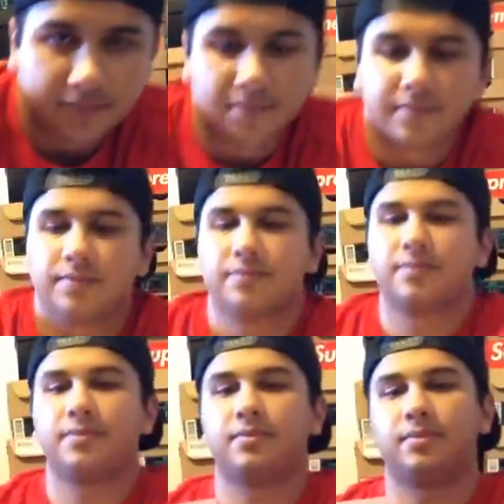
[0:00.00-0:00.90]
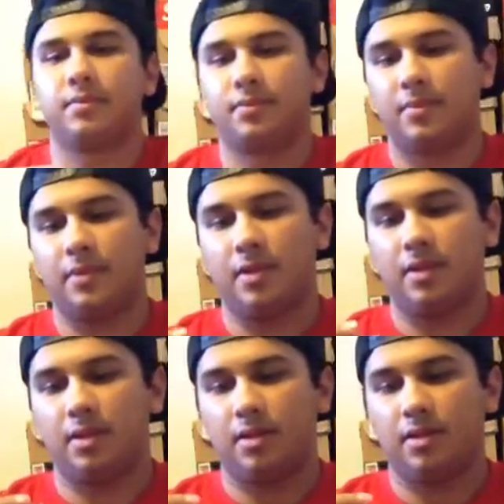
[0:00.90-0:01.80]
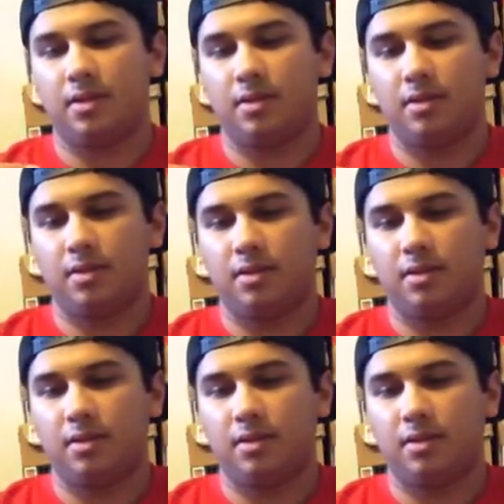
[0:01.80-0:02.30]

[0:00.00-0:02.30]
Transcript: (silence)